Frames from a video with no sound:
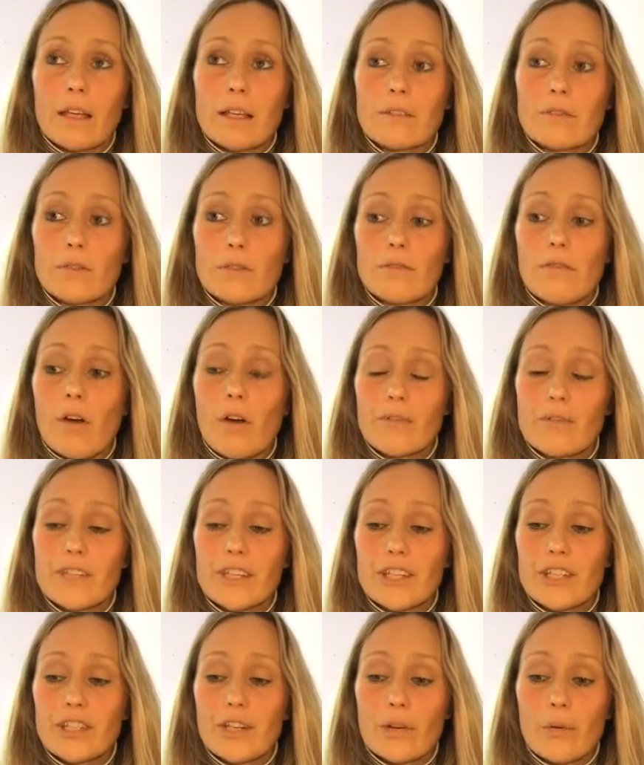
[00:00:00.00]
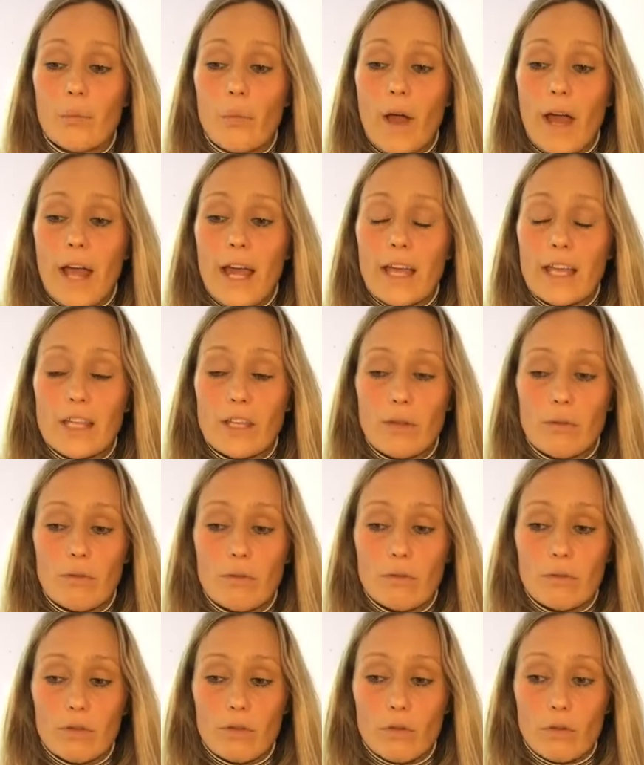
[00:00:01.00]
sort of condition where
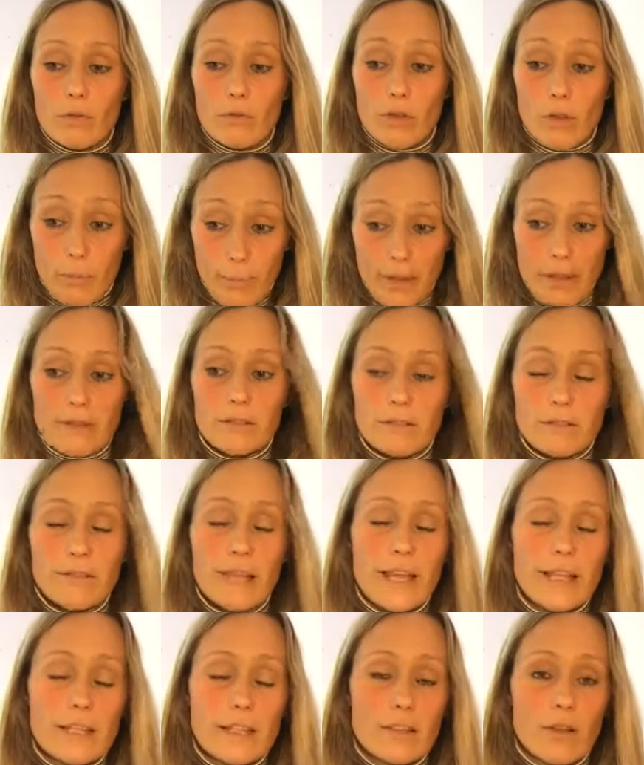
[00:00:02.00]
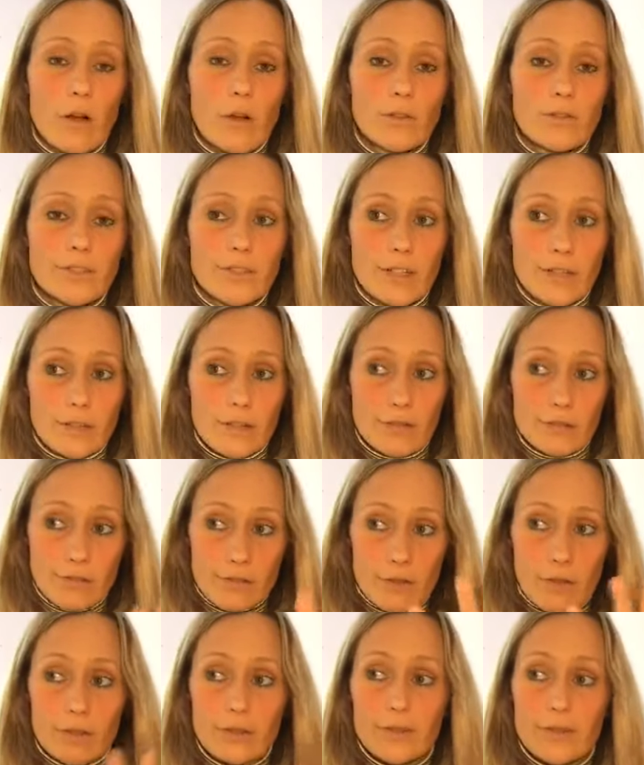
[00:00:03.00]
your mental state is altered and you
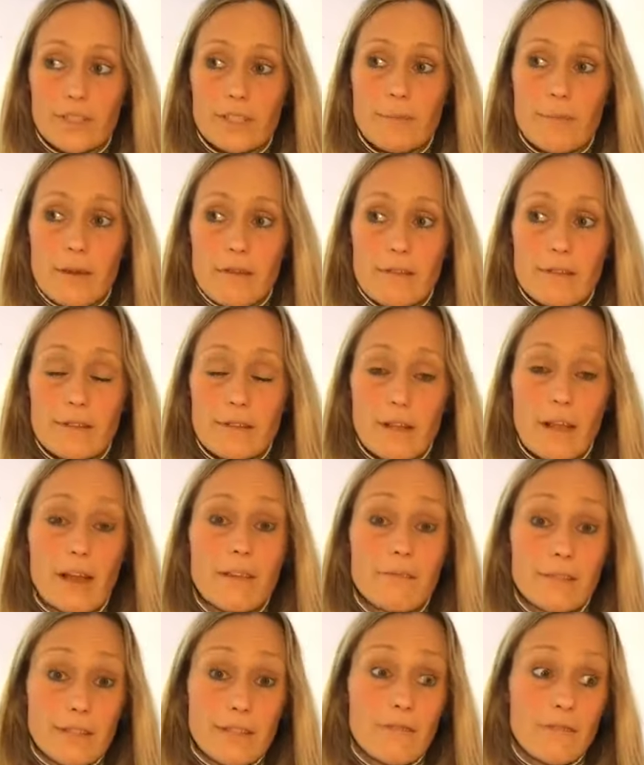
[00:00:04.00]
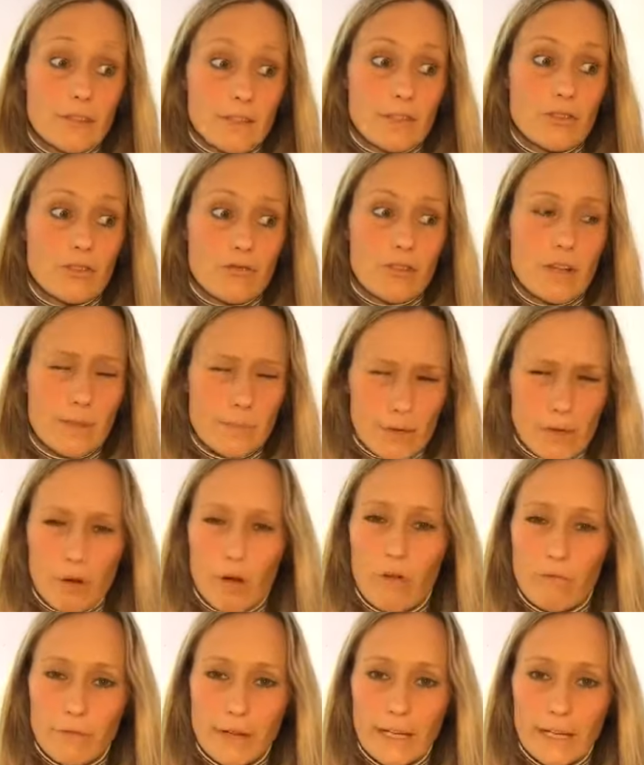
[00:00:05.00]
start to experience life as if it's a dream and
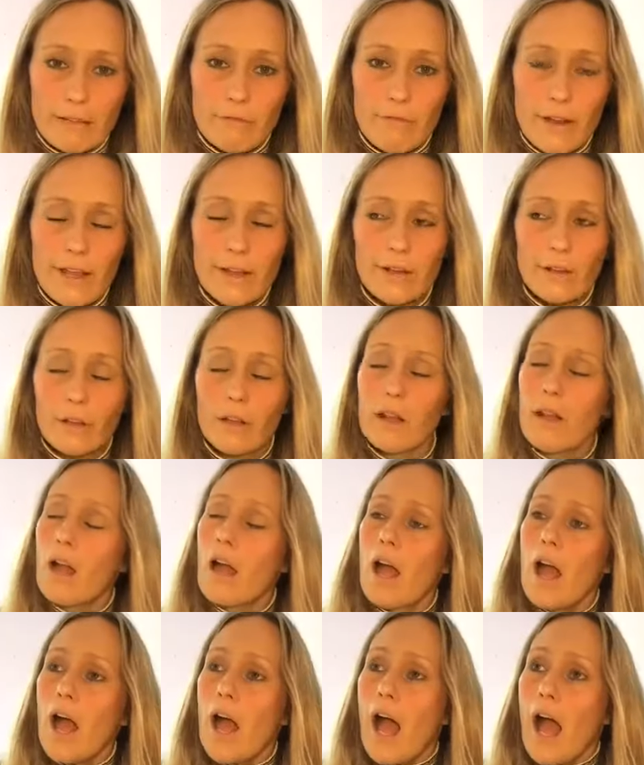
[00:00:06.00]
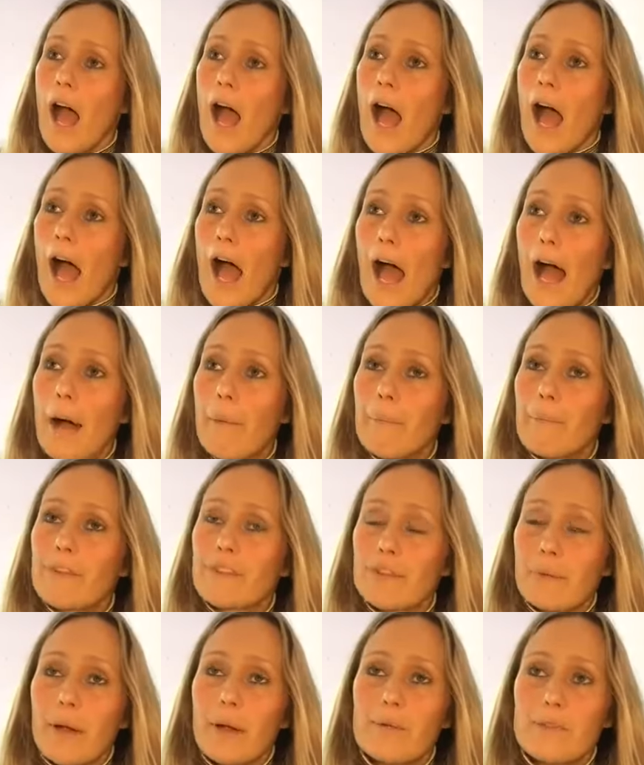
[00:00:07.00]
not really real.
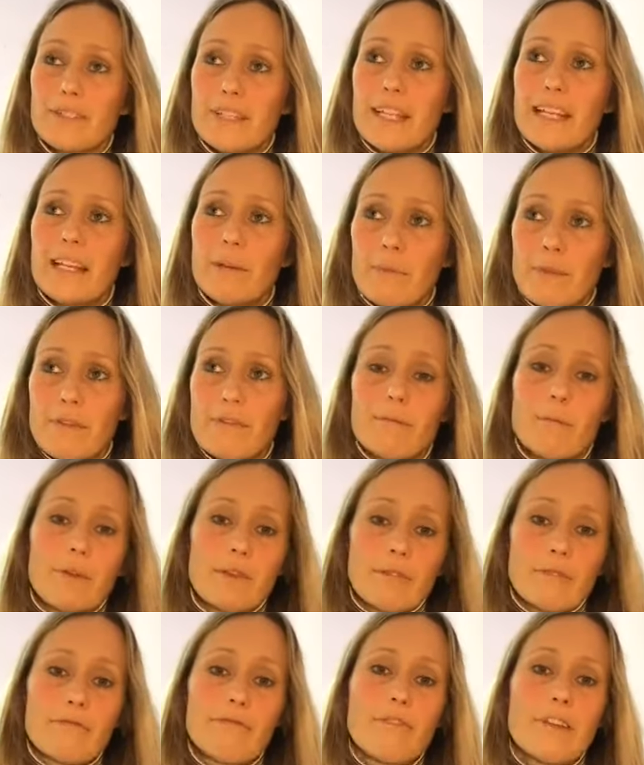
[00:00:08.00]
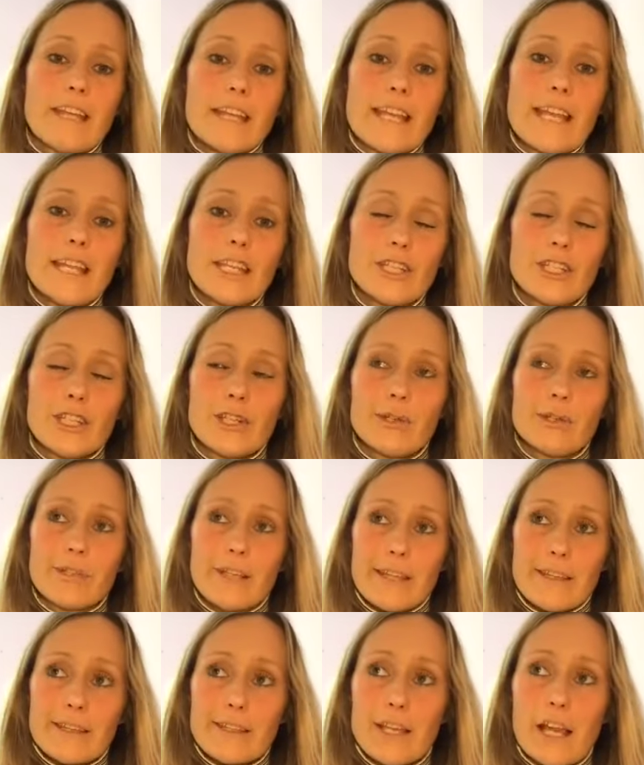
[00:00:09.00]
So I was dealing with three issues
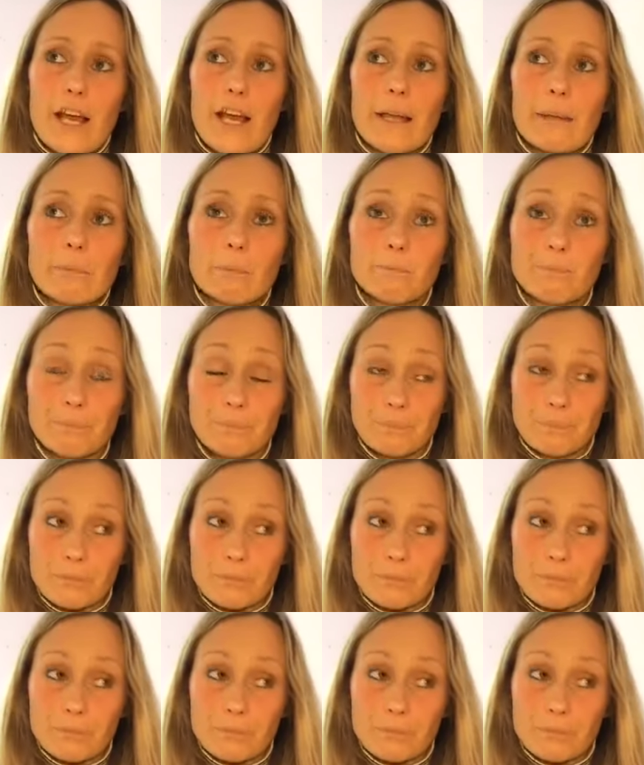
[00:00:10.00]
at the time,